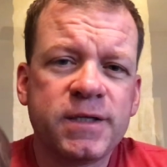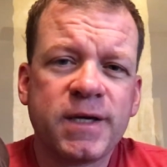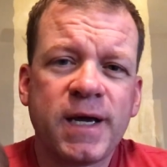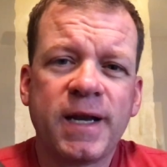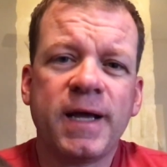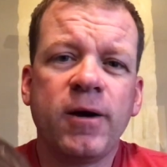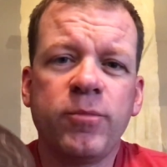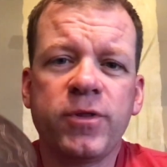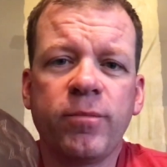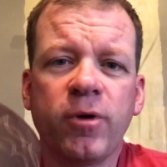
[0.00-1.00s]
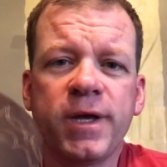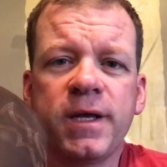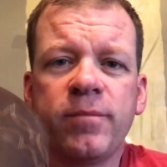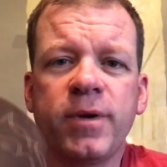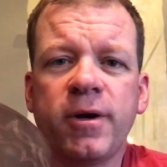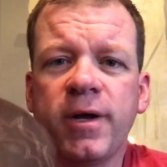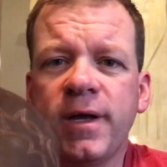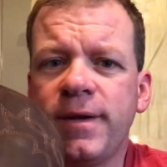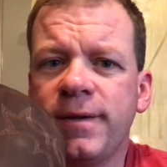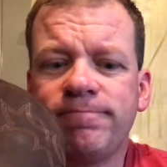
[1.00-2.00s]
to kind of help with the break-in
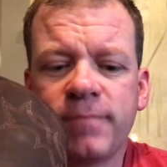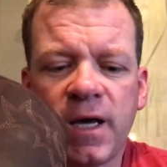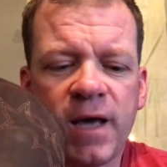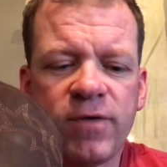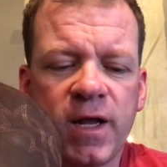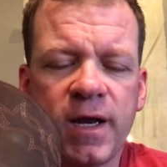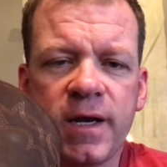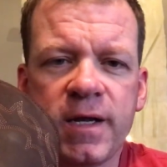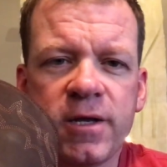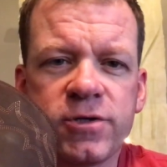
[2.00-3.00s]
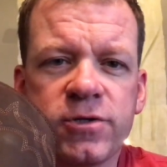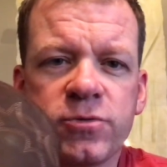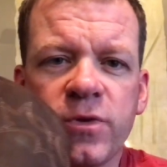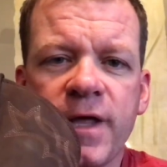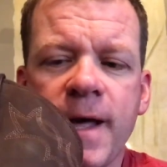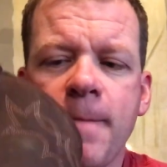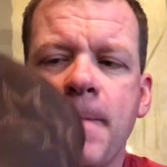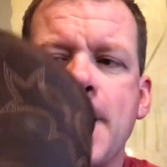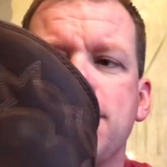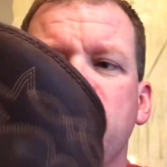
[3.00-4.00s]
period, and I haven't had any issues with that.
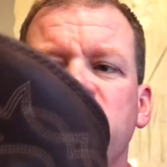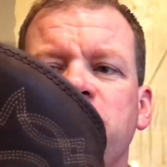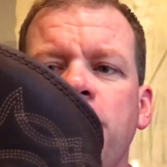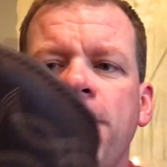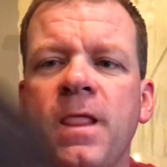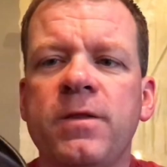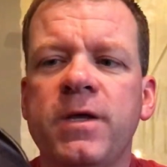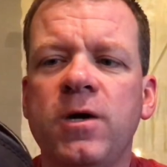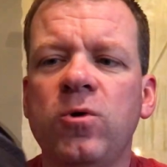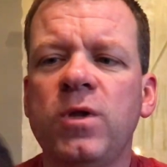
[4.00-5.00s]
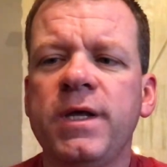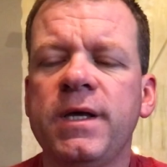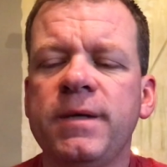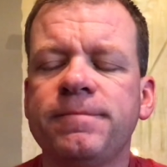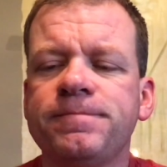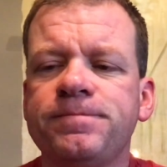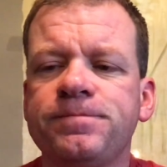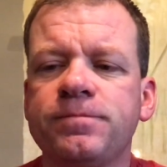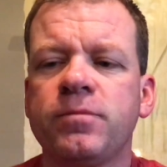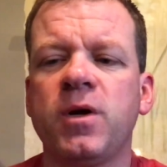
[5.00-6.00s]
The only
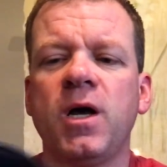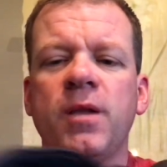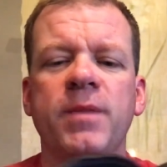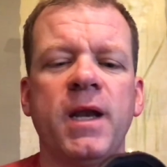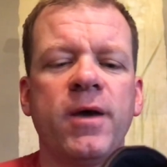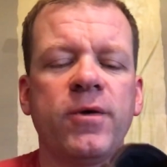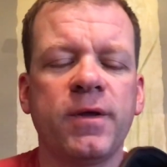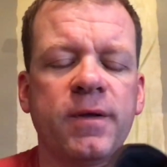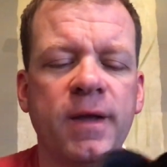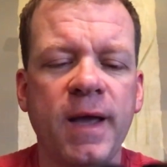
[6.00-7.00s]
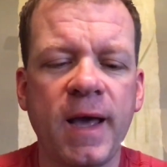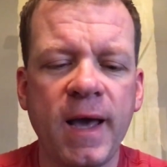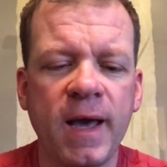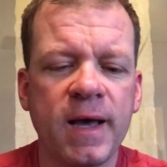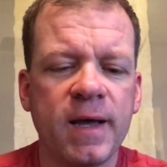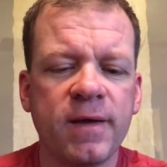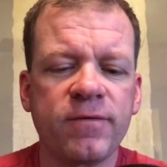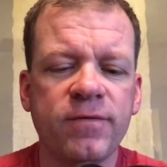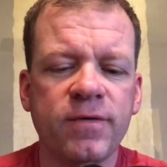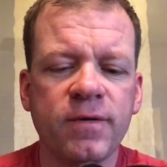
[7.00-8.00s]
problem that I
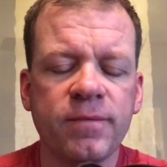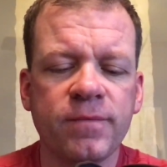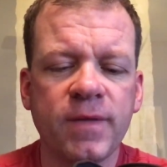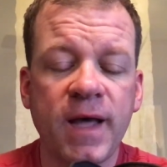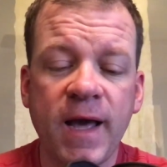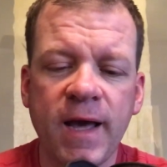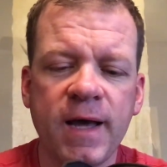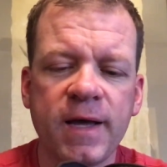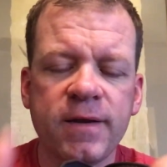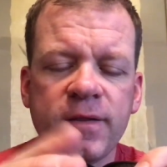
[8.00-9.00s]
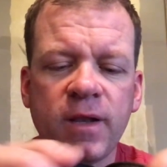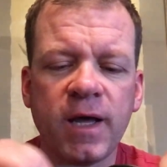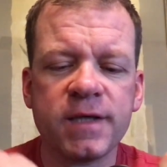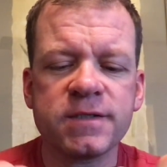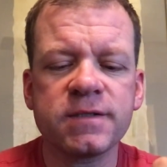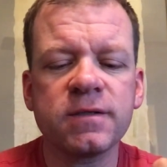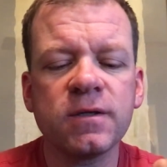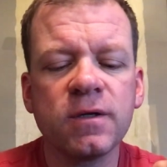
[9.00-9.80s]
have had in the last